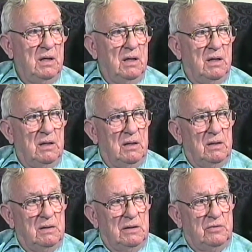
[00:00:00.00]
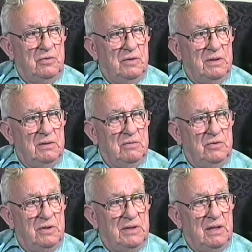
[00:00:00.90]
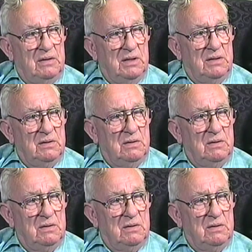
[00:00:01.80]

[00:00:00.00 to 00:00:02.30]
uh, it turned, turned out that